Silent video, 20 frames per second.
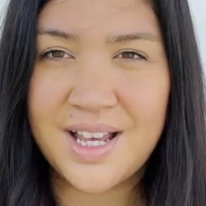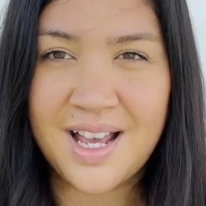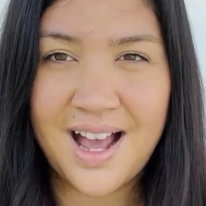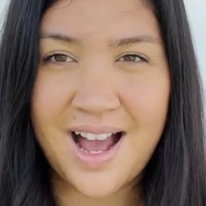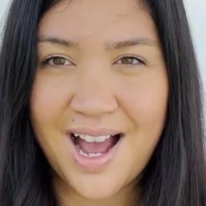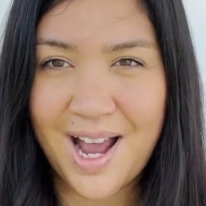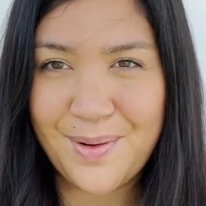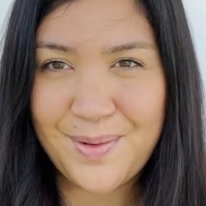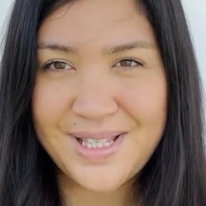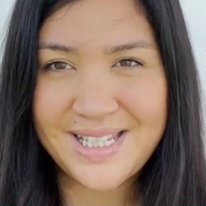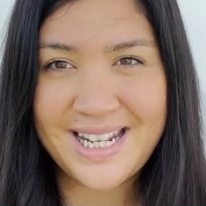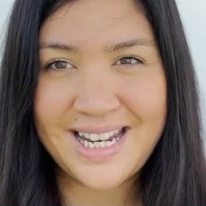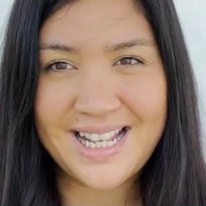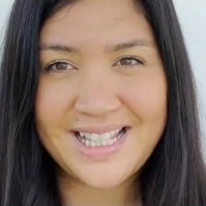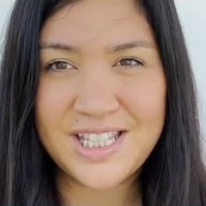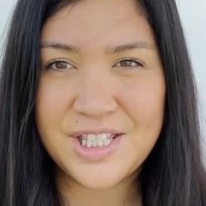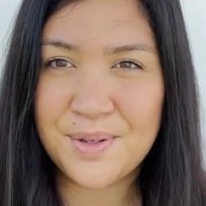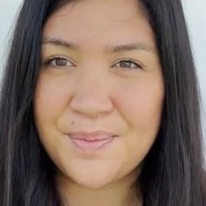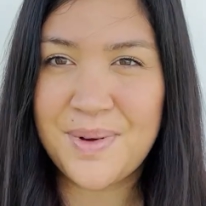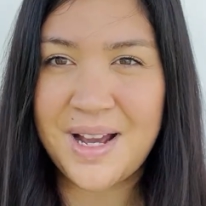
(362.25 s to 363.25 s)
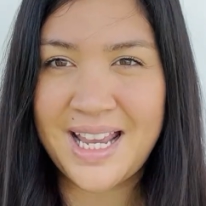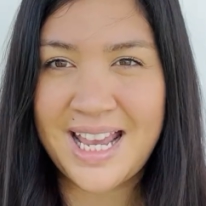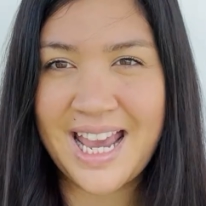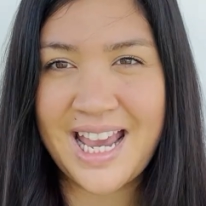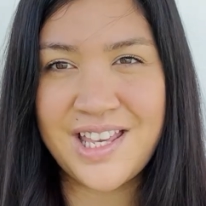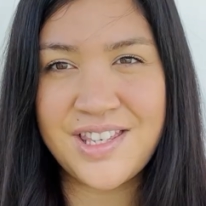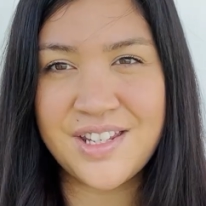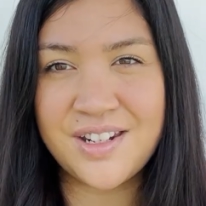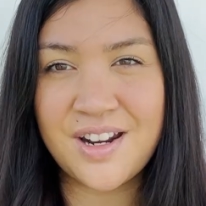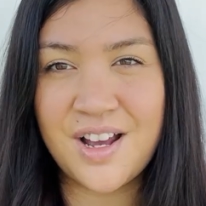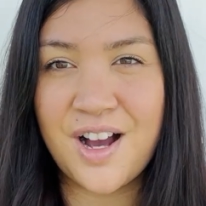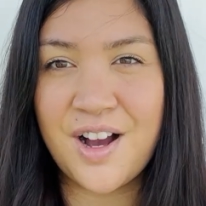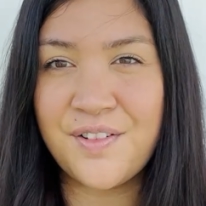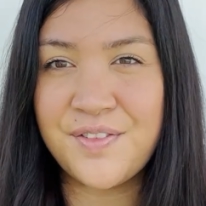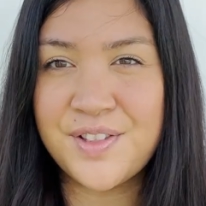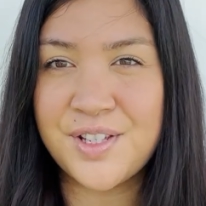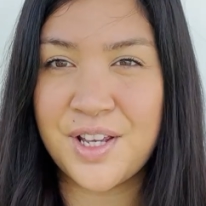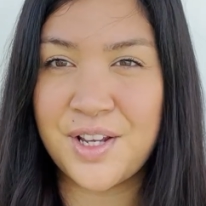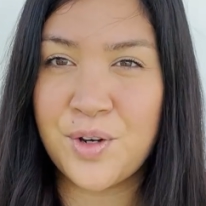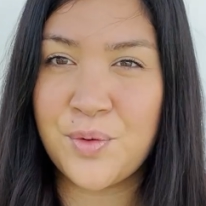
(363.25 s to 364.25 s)
I was connected to my agent
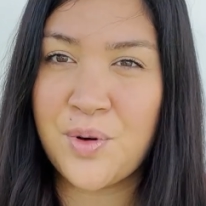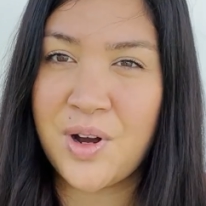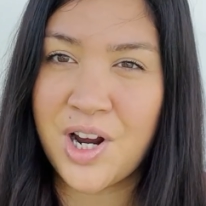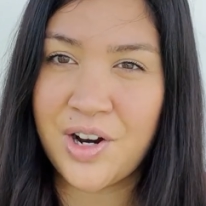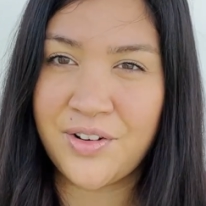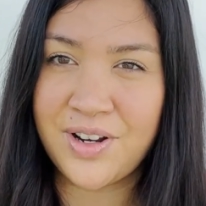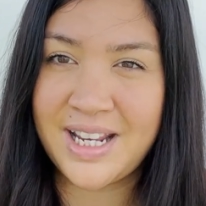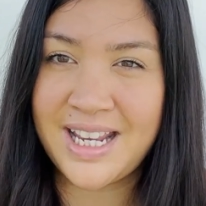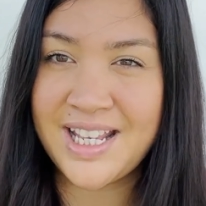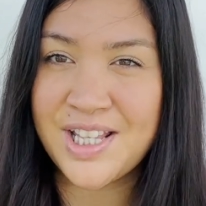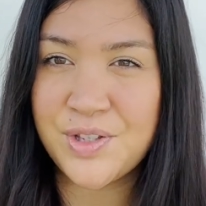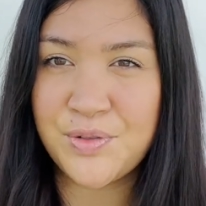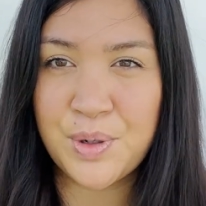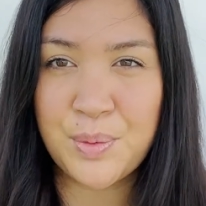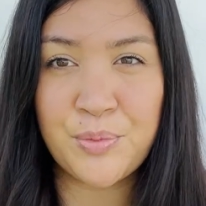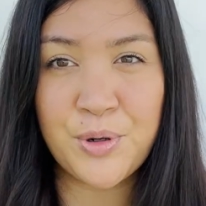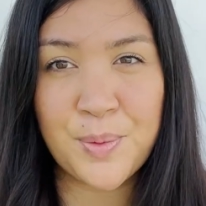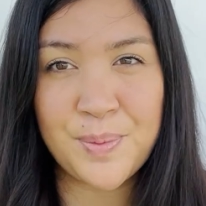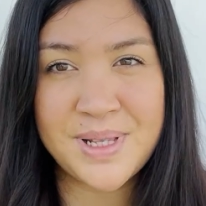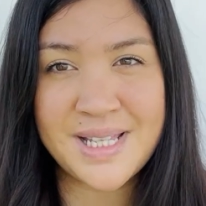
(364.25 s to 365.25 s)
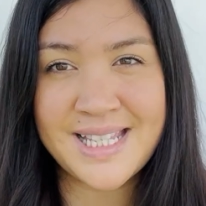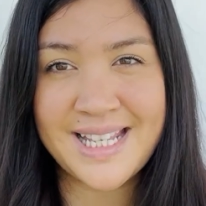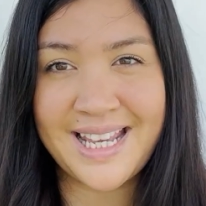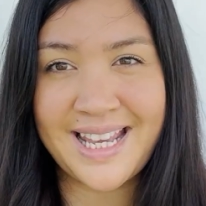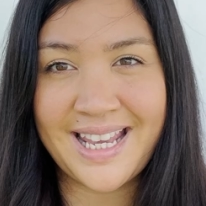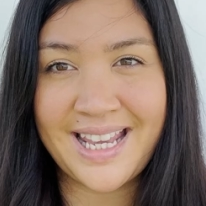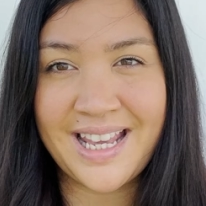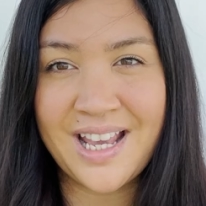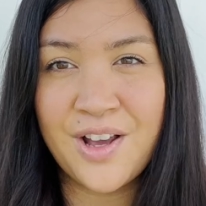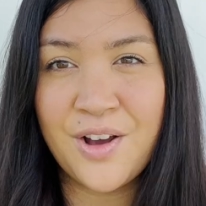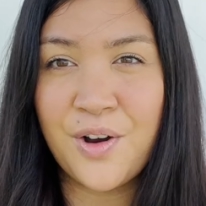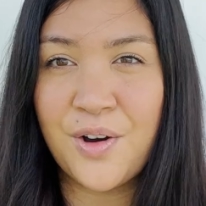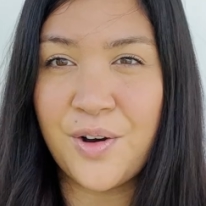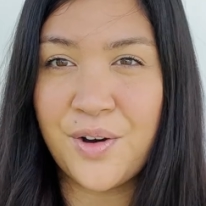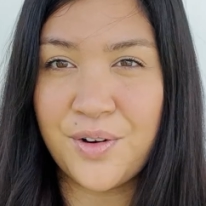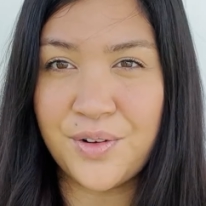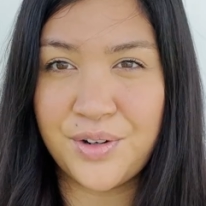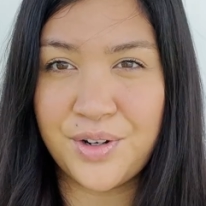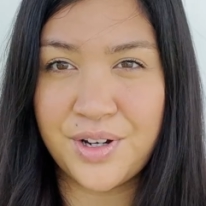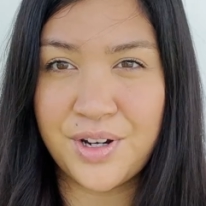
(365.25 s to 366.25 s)
after inquiring into a property
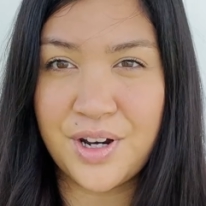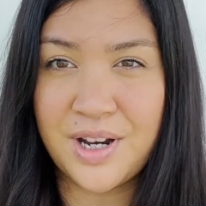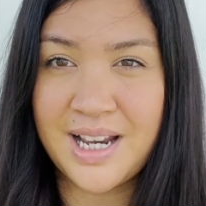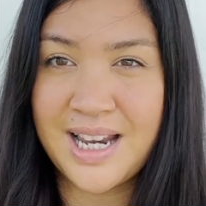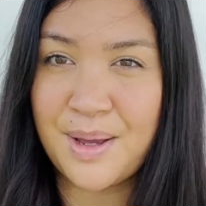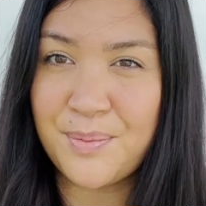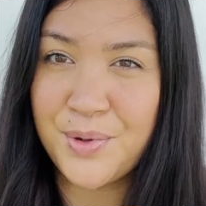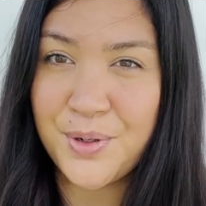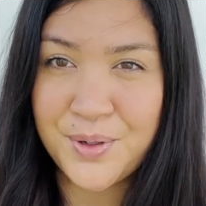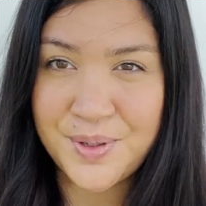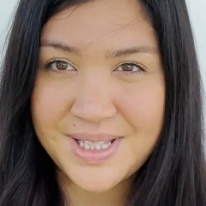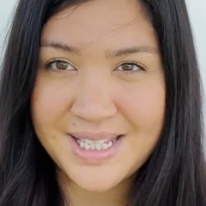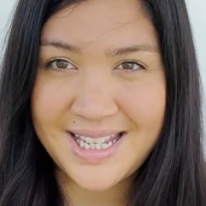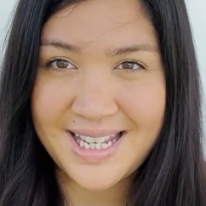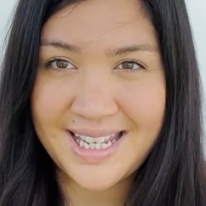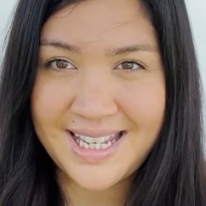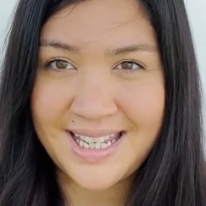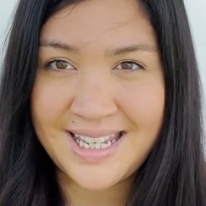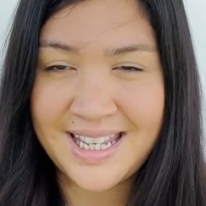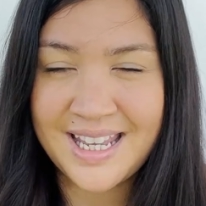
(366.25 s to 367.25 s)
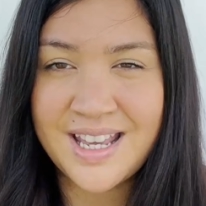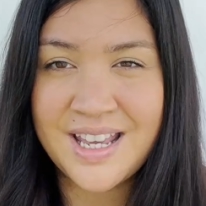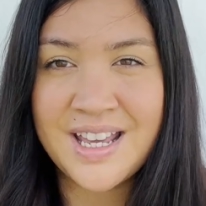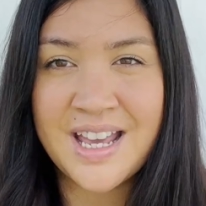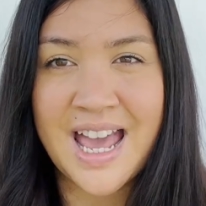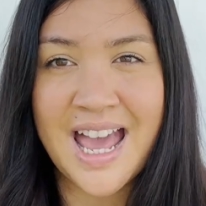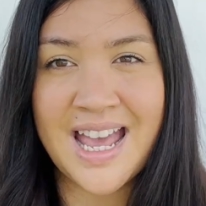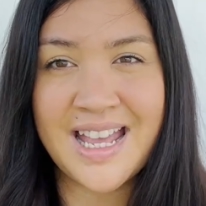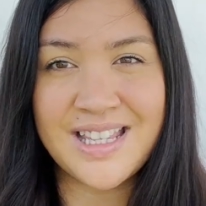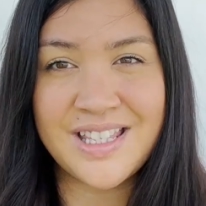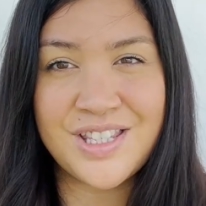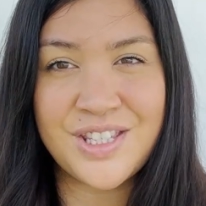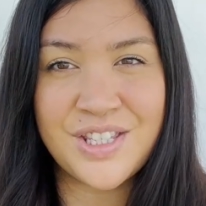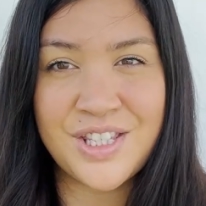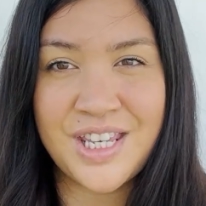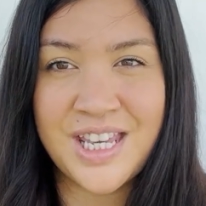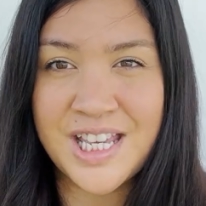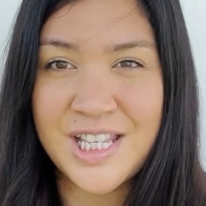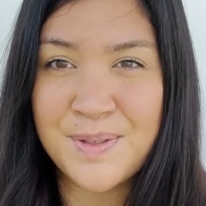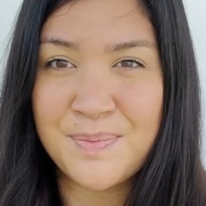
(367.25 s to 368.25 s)
on Lamoody, and
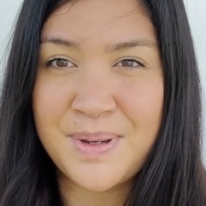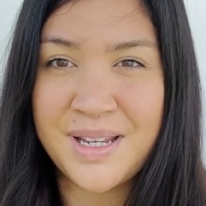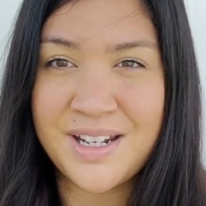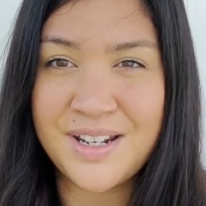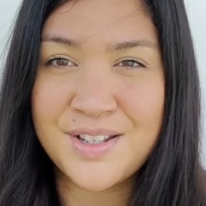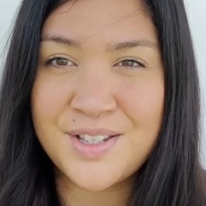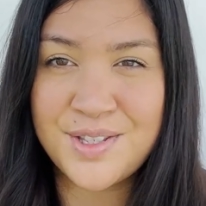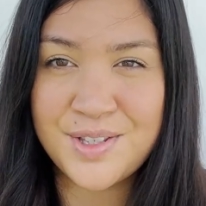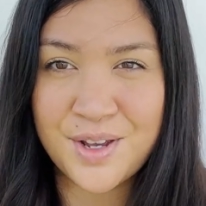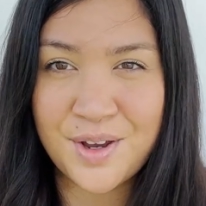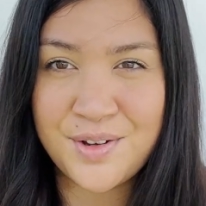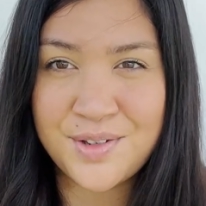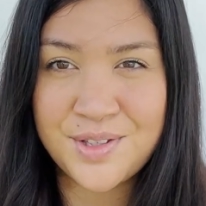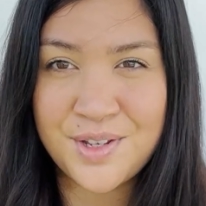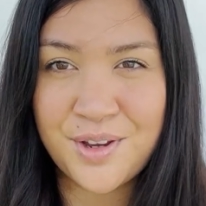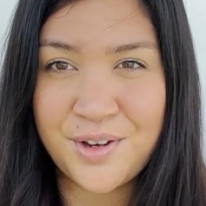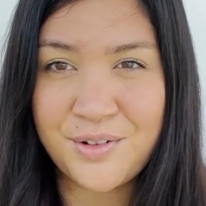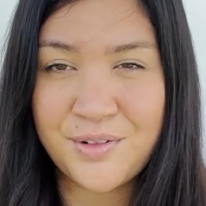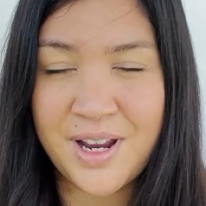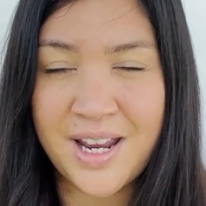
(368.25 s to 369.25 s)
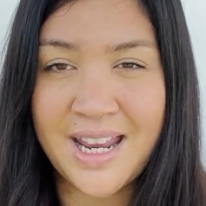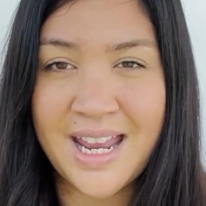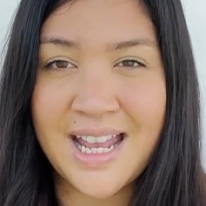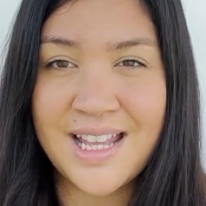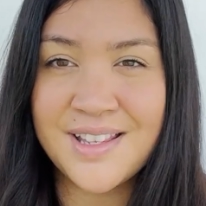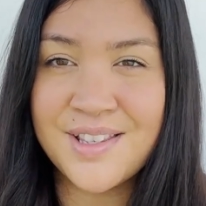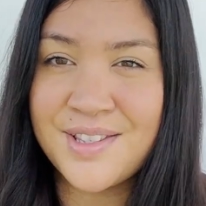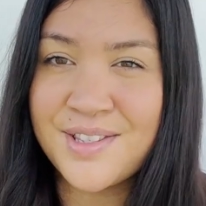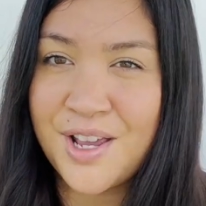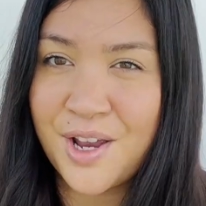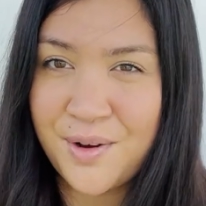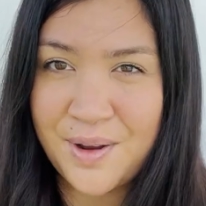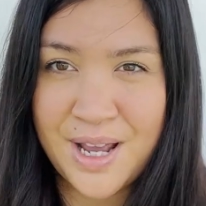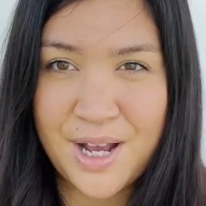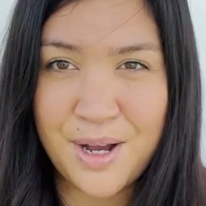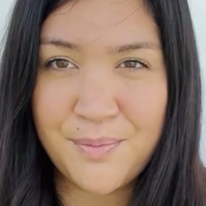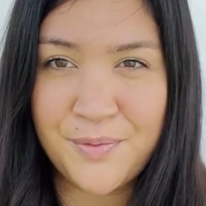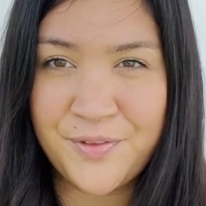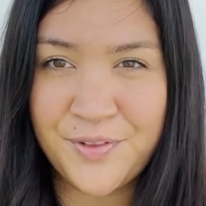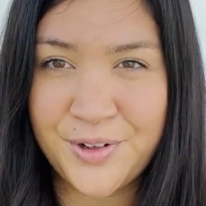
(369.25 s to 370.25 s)
she has been so great and so
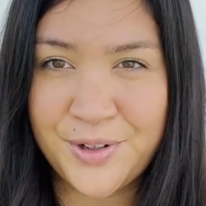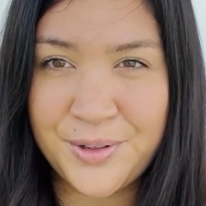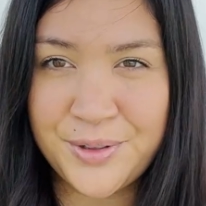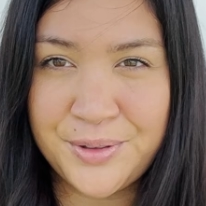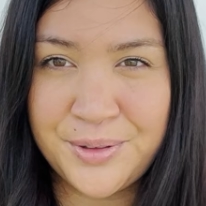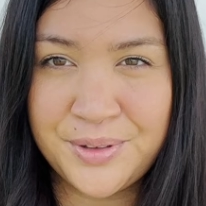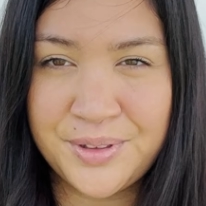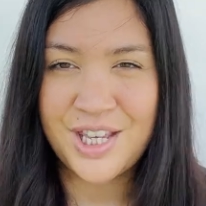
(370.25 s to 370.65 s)
helpful.